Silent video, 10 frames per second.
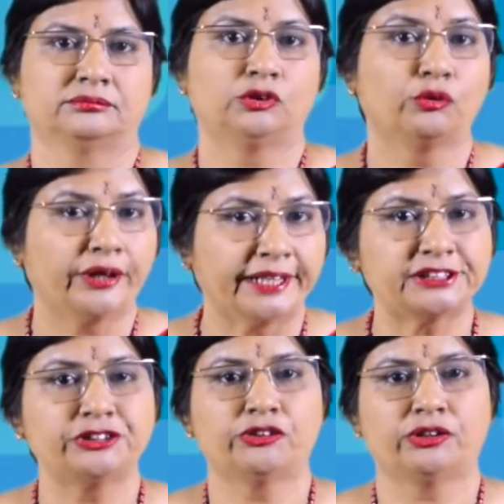to
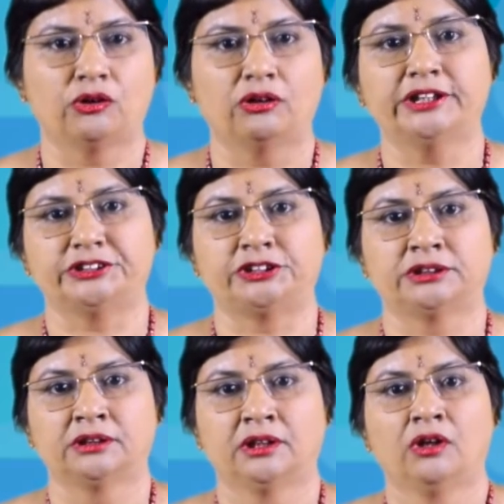test your knowledge
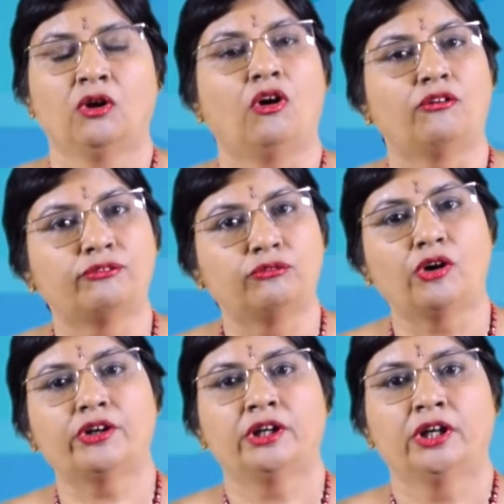of
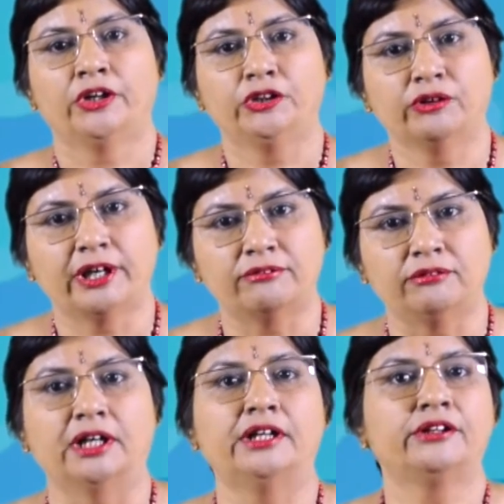what you have
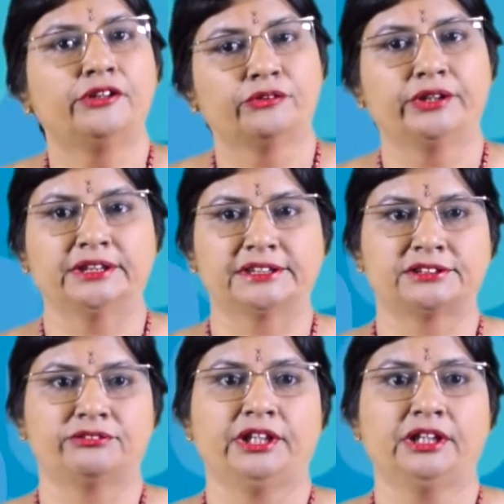learned during
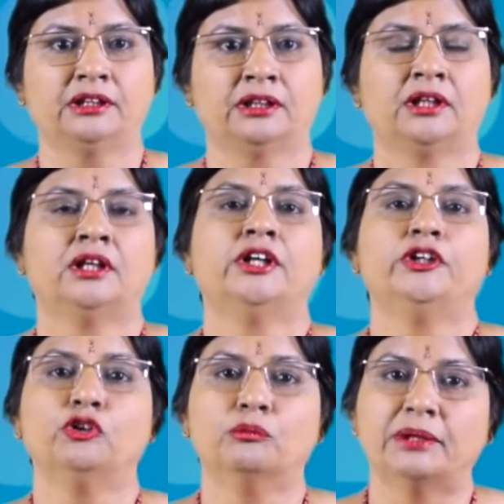this week,
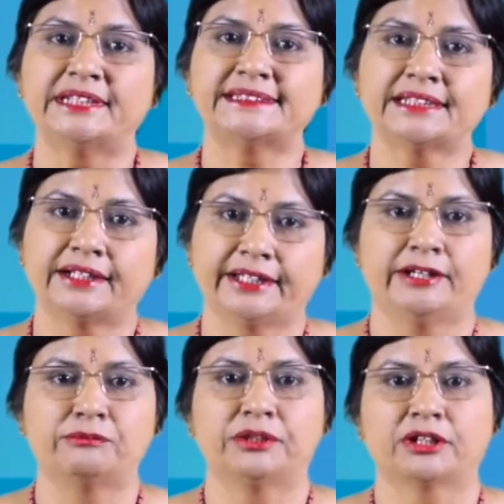you must
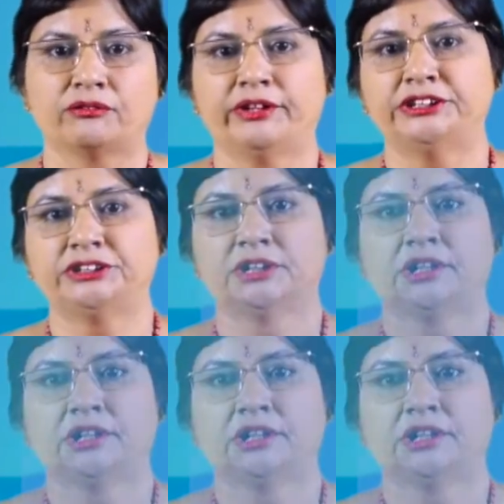attempt the quiz